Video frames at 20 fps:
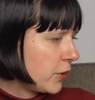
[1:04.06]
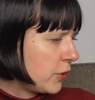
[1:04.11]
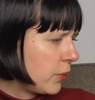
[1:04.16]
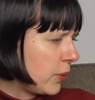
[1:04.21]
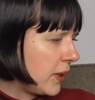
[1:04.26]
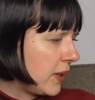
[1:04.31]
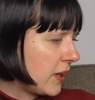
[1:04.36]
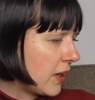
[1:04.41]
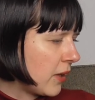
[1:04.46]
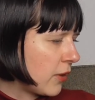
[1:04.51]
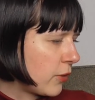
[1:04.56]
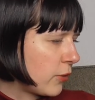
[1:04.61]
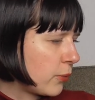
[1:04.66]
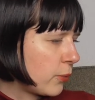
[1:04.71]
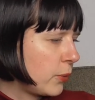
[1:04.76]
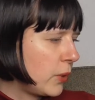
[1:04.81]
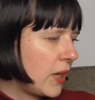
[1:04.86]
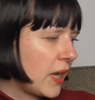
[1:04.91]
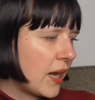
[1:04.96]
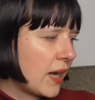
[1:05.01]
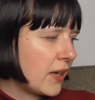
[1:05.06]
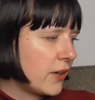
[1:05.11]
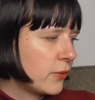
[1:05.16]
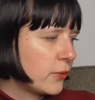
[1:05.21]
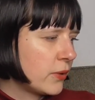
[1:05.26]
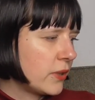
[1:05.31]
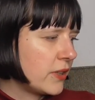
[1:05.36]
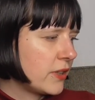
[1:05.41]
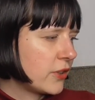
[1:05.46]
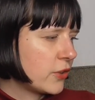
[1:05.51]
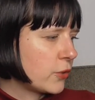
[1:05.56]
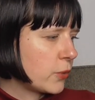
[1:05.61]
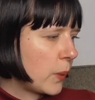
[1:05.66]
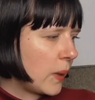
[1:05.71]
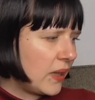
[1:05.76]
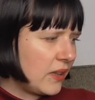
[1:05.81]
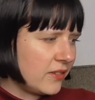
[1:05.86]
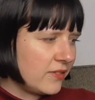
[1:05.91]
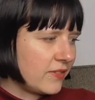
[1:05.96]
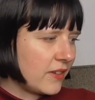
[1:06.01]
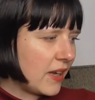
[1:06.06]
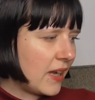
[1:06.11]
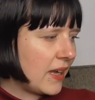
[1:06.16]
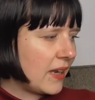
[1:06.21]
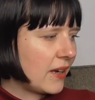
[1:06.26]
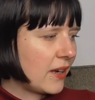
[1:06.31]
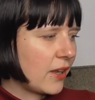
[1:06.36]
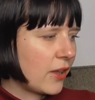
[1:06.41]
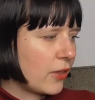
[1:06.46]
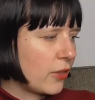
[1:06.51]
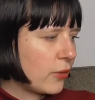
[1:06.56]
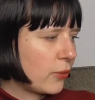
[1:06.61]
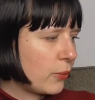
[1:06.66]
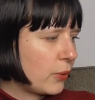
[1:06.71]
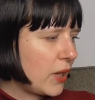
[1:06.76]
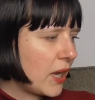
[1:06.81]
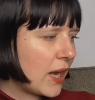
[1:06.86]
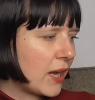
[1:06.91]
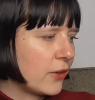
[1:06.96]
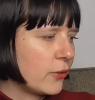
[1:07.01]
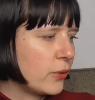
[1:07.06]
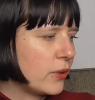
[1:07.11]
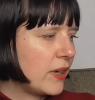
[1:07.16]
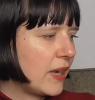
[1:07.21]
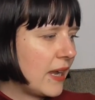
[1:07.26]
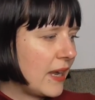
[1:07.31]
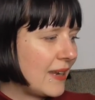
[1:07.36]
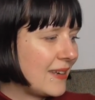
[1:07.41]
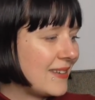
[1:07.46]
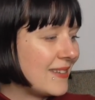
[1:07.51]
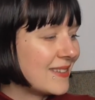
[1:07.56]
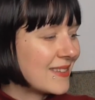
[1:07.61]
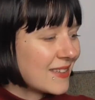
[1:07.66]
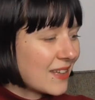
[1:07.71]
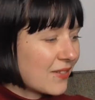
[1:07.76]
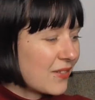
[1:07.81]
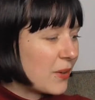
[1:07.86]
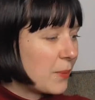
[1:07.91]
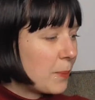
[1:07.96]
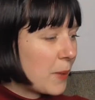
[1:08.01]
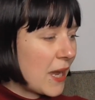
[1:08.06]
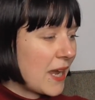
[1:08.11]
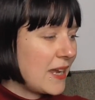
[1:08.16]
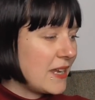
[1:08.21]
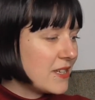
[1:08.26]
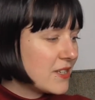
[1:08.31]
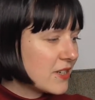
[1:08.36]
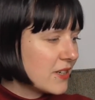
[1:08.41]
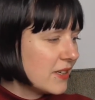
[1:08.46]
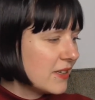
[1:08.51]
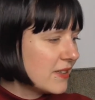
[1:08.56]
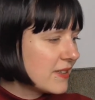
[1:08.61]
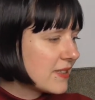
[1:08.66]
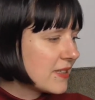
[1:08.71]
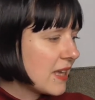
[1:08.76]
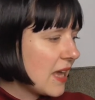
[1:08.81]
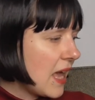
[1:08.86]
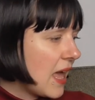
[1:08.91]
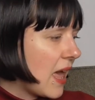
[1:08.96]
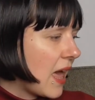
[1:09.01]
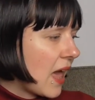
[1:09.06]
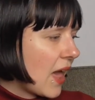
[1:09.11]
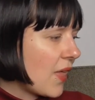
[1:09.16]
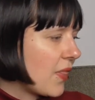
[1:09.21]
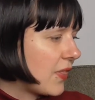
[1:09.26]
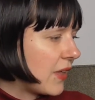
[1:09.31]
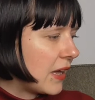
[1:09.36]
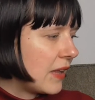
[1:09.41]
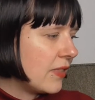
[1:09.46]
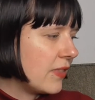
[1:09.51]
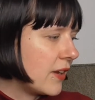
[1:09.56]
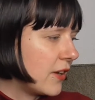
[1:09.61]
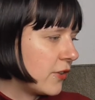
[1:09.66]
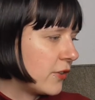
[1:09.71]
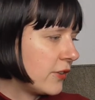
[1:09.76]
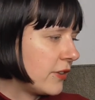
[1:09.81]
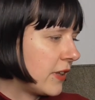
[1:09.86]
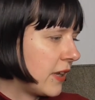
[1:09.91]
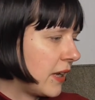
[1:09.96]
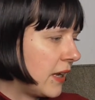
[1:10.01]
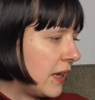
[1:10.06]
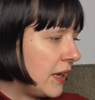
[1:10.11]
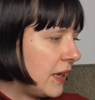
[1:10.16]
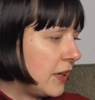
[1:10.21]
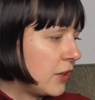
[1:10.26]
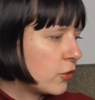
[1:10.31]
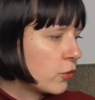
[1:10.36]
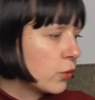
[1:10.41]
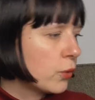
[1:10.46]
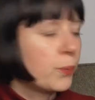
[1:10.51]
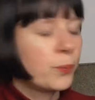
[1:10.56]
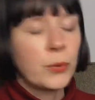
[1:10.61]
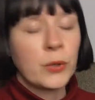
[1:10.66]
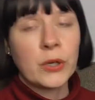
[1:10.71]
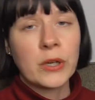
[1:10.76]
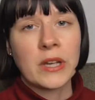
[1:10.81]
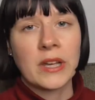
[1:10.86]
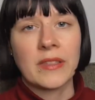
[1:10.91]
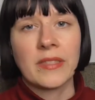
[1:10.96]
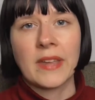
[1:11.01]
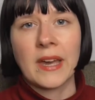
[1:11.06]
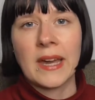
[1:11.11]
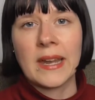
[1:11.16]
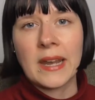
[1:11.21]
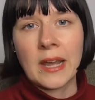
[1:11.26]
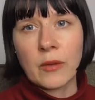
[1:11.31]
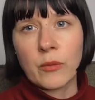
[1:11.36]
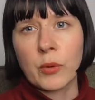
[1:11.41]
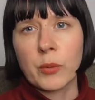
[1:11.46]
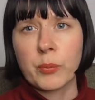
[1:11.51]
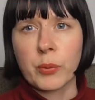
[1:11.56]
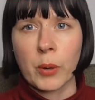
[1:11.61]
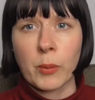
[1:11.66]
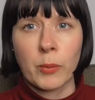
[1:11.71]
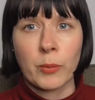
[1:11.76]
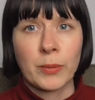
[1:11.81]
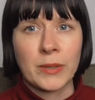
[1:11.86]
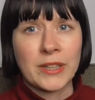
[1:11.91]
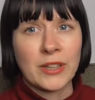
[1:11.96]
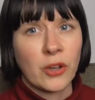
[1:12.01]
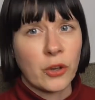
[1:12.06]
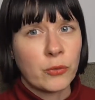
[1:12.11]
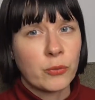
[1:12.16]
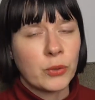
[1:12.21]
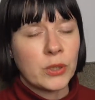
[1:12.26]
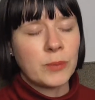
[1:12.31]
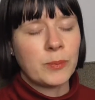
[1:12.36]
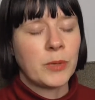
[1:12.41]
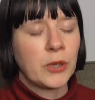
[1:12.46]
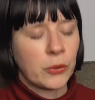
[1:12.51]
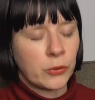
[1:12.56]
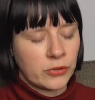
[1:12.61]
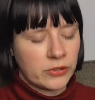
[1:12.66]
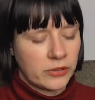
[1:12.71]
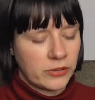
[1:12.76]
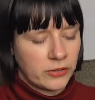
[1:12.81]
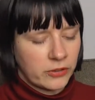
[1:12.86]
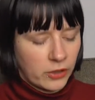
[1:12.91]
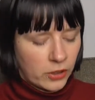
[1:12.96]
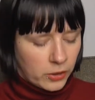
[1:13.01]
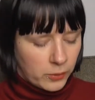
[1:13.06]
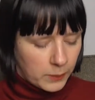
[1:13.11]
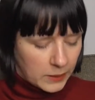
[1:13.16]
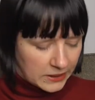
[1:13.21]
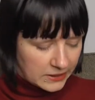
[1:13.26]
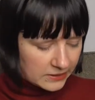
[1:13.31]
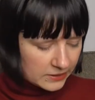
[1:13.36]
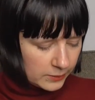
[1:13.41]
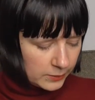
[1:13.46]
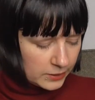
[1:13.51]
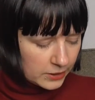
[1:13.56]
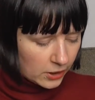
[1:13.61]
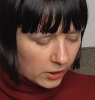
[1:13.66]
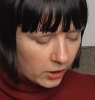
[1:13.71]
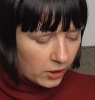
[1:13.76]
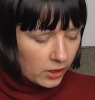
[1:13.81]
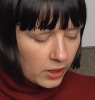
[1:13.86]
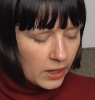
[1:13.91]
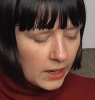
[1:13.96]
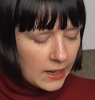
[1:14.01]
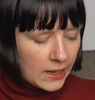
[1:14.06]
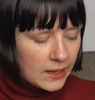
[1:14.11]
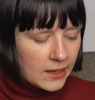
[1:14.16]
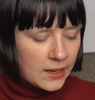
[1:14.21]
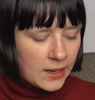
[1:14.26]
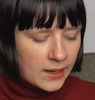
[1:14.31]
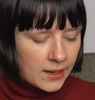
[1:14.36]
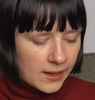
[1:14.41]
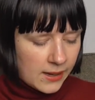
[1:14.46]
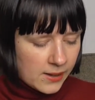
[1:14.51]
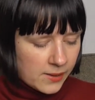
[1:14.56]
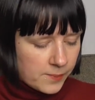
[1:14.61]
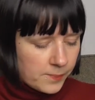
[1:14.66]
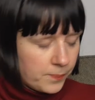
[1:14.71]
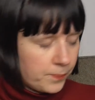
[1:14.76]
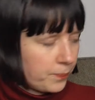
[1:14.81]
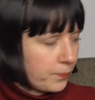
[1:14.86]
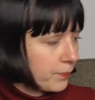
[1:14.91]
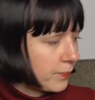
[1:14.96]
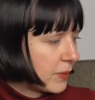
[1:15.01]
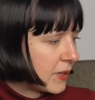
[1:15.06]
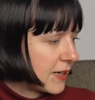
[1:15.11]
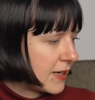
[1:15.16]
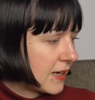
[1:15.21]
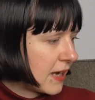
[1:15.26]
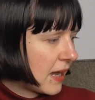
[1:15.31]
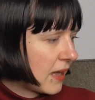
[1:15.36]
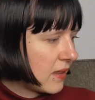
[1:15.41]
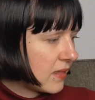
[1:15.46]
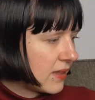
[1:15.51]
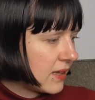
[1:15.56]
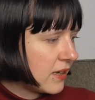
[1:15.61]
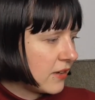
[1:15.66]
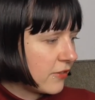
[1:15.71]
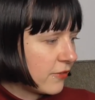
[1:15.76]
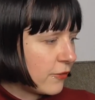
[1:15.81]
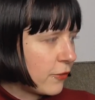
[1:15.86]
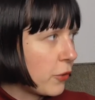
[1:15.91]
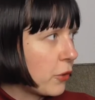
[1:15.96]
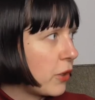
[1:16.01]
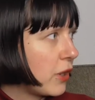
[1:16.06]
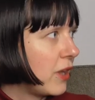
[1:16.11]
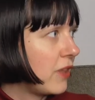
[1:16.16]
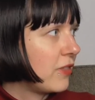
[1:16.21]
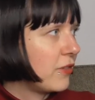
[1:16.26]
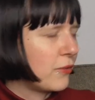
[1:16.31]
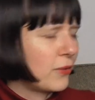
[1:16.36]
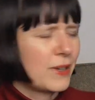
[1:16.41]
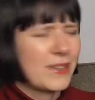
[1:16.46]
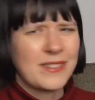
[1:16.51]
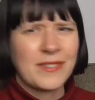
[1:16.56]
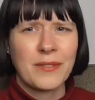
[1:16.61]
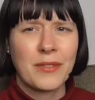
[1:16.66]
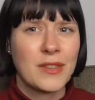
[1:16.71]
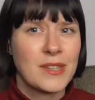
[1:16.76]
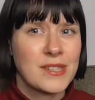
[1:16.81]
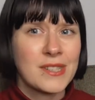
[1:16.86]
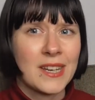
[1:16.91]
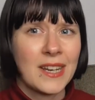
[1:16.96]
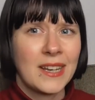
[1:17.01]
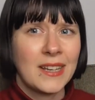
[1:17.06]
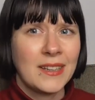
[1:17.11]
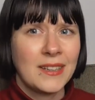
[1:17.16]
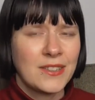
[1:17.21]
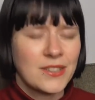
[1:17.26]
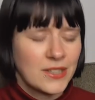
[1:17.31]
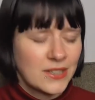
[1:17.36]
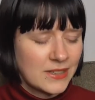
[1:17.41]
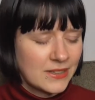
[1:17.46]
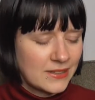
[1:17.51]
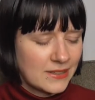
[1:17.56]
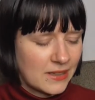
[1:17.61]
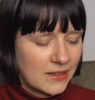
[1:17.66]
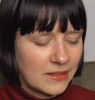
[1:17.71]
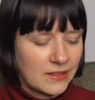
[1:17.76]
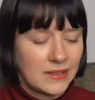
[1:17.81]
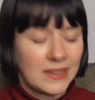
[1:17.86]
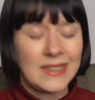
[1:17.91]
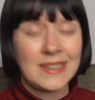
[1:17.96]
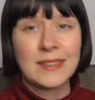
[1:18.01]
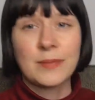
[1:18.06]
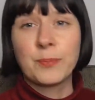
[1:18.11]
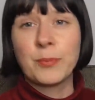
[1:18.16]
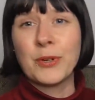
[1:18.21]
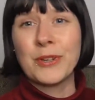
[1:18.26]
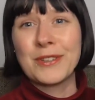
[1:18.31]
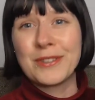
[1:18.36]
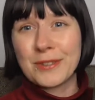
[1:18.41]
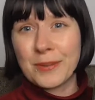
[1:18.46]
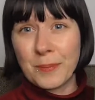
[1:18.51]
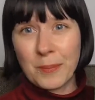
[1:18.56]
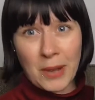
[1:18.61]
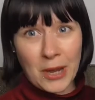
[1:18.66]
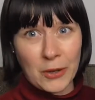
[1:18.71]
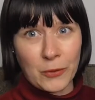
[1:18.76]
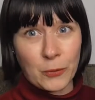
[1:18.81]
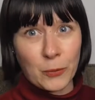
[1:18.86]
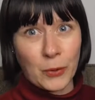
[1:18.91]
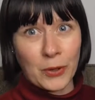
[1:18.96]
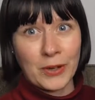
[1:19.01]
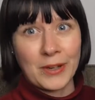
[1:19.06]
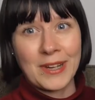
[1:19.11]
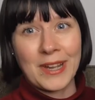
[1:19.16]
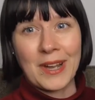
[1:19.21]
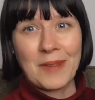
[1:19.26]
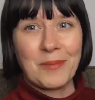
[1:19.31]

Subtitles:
between 312 and 387 pages, and then there's a group book that I will probably not read because it's not on my TBR, but I think for the rest of these challenges these books might work.